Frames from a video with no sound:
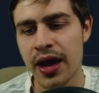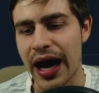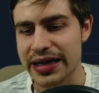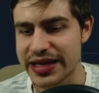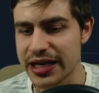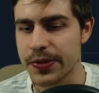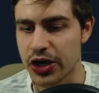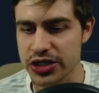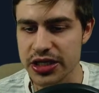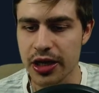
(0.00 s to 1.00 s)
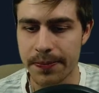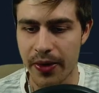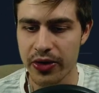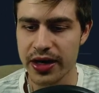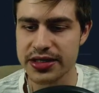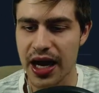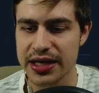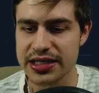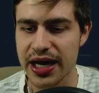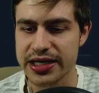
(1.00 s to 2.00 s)
I think because of the opponent, I
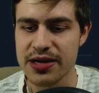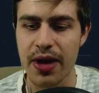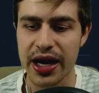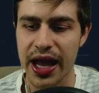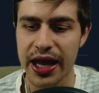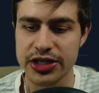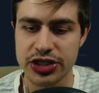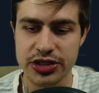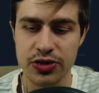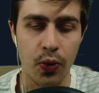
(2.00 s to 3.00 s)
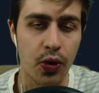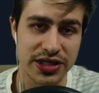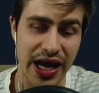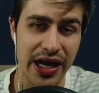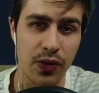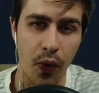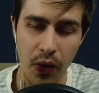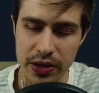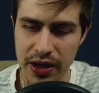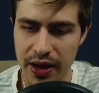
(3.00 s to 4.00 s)
slightly might edge towards Danny
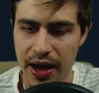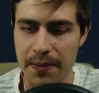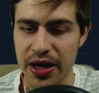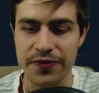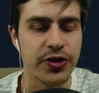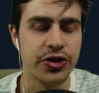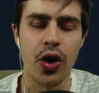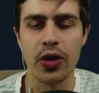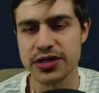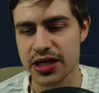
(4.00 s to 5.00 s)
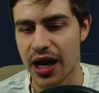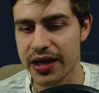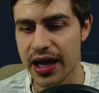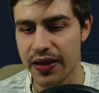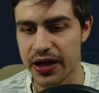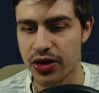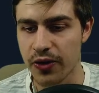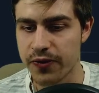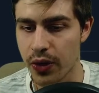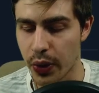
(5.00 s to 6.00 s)
Ward. But if you do own Solanke, then go
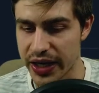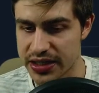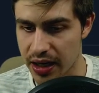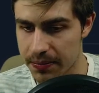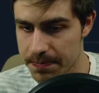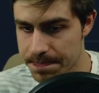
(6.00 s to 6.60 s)
for Guaita.